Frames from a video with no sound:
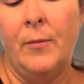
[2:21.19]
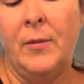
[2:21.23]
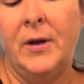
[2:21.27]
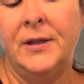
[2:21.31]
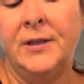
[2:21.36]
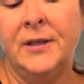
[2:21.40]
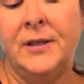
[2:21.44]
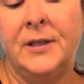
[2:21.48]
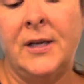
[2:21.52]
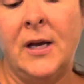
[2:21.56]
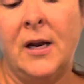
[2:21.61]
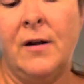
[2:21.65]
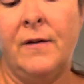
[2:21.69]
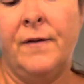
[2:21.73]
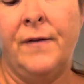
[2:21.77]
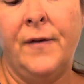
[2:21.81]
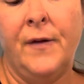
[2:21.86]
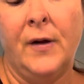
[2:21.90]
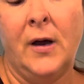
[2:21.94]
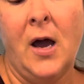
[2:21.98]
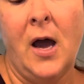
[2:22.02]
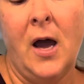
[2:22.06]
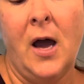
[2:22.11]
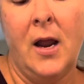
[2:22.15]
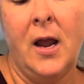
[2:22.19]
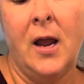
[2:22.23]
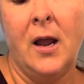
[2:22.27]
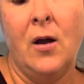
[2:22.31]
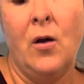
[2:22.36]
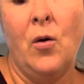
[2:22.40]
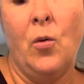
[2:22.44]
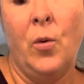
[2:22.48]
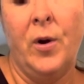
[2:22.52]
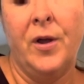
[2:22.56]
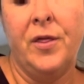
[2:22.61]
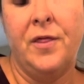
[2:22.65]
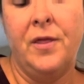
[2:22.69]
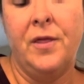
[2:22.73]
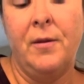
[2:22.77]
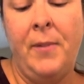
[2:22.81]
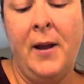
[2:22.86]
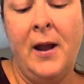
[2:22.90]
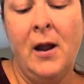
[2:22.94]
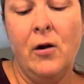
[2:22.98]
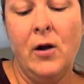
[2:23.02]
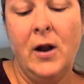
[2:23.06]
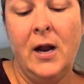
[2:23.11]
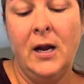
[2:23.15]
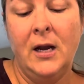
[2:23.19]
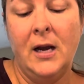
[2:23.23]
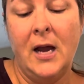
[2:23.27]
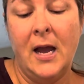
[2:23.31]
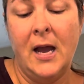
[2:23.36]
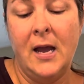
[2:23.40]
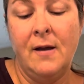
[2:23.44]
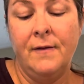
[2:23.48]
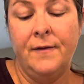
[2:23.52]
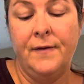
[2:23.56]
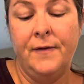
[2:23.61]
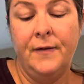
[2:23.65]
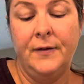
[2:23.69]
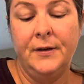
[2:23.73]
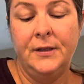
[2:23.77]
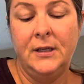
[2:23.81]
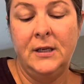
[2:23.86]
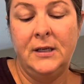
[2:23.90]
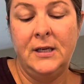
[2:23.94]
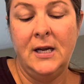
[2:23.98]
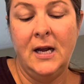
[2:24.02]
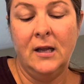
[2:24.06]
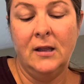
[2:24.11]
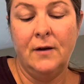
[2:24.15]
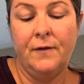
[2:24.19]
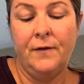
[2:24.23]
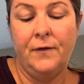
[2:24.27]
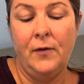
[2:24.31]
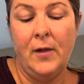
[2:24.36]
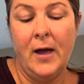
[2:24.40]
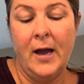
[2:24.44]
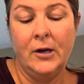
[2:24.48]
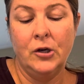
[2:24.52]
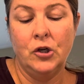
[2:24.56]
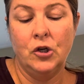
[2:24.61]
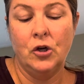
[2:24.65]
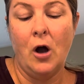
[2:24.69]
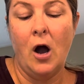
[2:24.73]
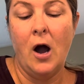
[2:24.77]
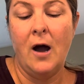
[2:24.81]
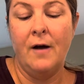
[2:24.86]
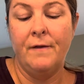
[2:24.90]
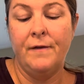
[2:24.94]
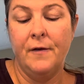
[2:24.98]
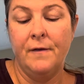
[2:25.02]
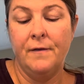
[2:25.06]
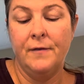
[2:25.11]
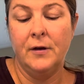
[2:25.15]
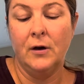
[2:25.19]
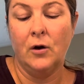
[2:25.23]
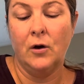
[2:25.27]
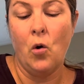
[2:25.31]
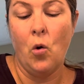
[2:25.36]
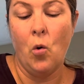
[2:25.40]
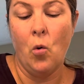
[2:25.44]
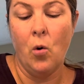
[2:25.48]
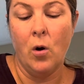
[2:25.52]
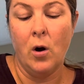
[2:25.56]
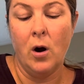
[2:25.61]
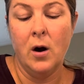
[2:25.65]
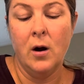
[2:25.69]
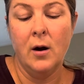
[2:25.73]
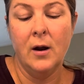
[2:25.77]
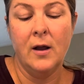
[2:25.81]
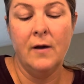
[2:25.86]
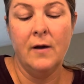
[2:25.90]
instead of cutting with the paring knife to take the flesh off of the core,